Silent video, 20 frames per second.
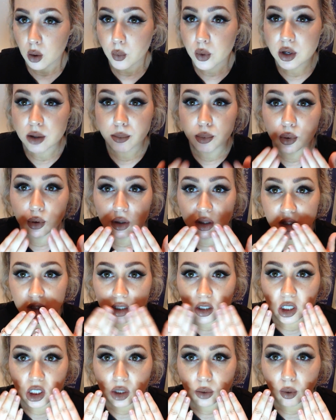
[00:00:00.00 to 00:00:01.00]
when you put a
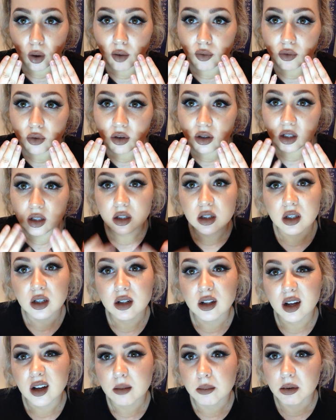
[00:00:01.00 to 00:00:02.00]
tissue over it and you
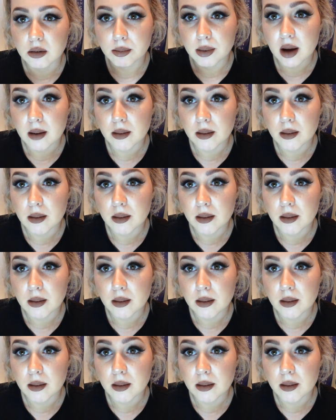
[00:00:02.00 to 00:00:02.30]
get like a bit of